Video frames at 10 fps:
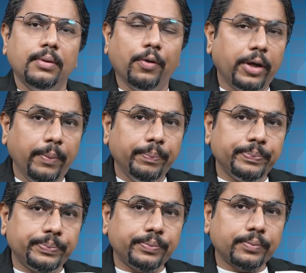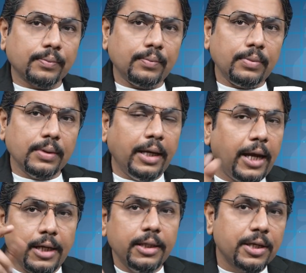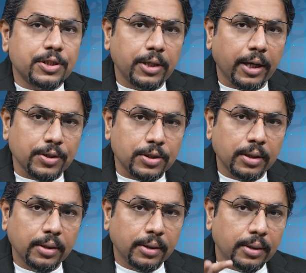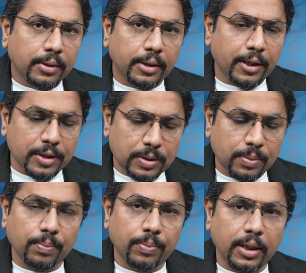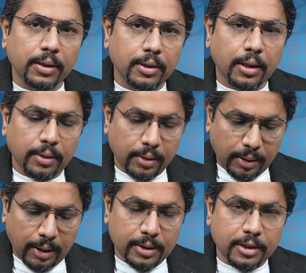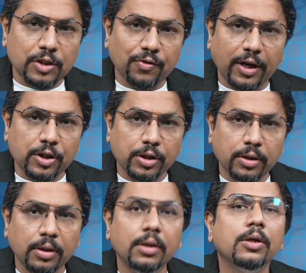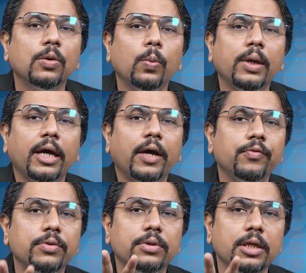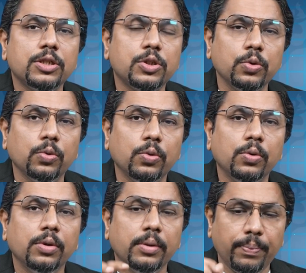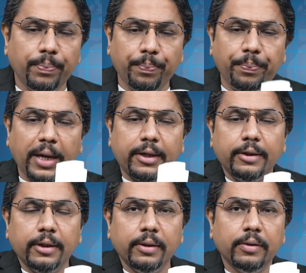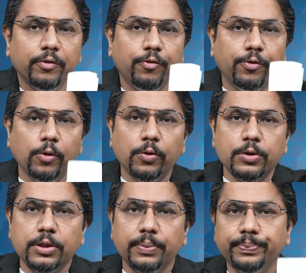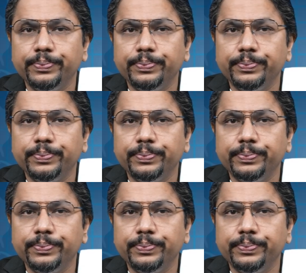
Okay, any exchange that is being done in this fashion will have these two parallel flows.